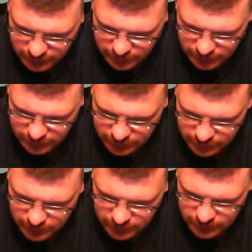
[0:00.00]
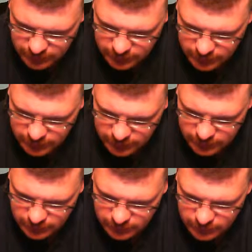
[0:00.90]

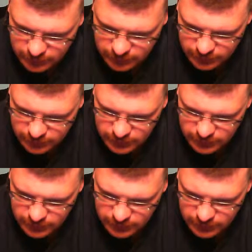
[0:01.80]
Nothing is said.